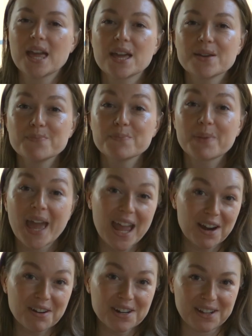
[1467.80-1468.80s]

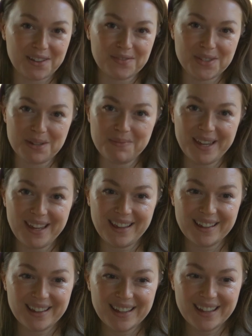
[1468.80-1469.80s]
imperative to
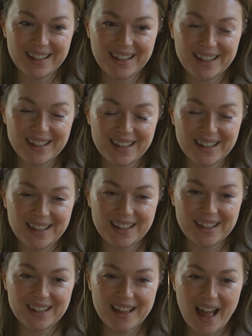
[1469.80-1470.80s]
me,
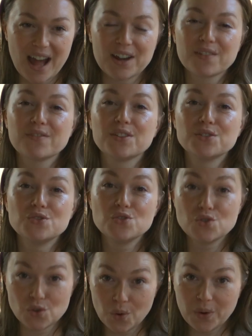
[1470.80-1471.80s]
out of the
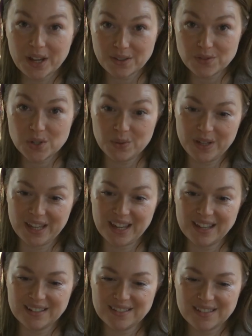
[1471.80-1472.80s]
joy of doing
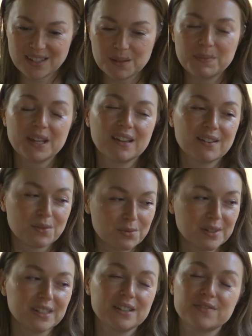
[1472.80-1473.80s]
it, to make it a
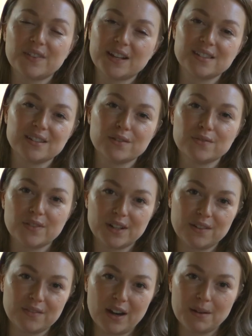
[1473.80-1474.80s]
really festive, fun
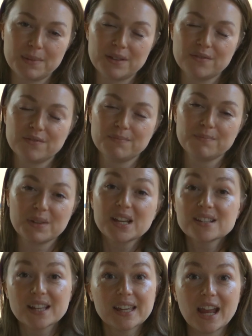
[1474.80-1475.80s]
environment.
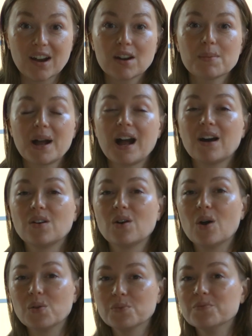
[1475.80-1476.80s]
Because I care about how
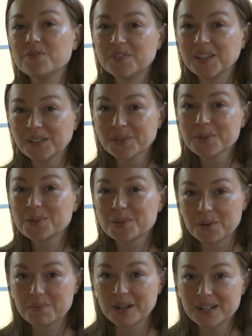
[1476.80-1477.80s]
home feels
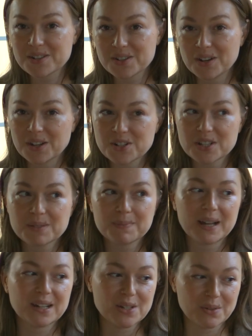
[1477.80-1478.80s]
so much, not just
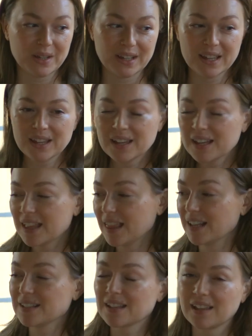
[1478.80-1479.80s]
by doing
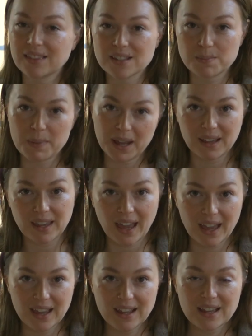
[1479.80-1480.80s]
things like this
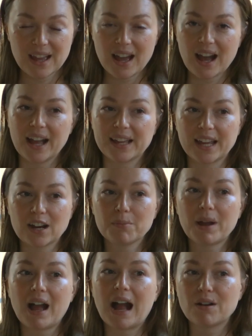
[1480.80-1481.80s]
banquet. I care
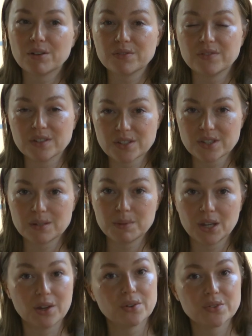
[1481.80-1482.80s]
about how it feels to
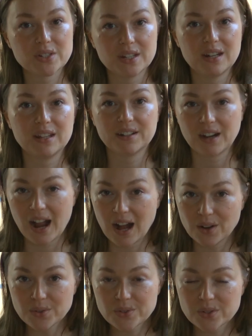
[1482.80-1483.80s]
be hosted in our
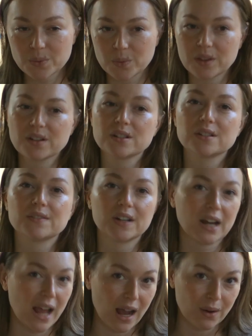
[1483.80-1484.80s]
house, whether it's for
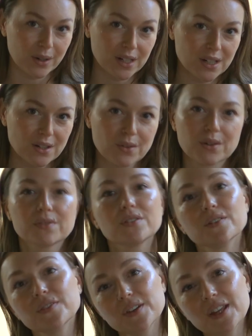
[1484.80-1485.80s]
an hour or
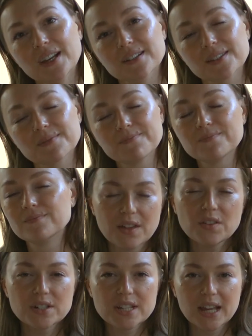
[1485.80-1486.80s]
for a few days. The
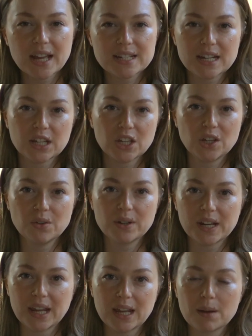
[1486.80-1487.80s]
other day I did a
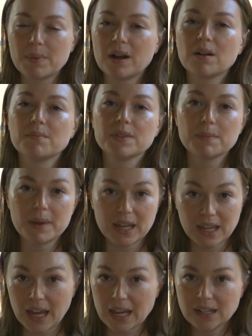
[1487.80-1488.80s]
Q&A about the
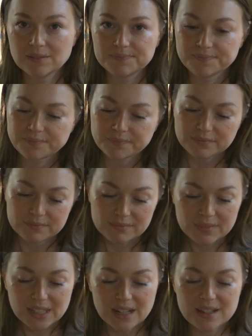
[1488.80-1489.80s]
banquet,
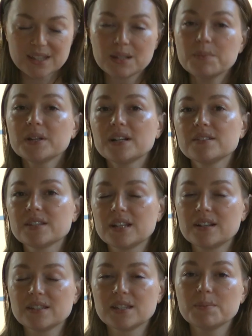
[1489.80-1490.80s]
and someone
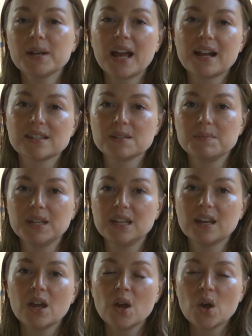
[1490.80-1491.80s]
asked
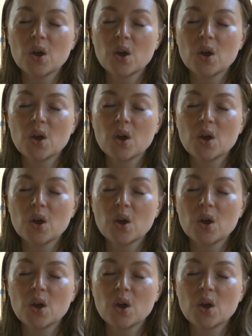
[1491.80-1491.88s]
me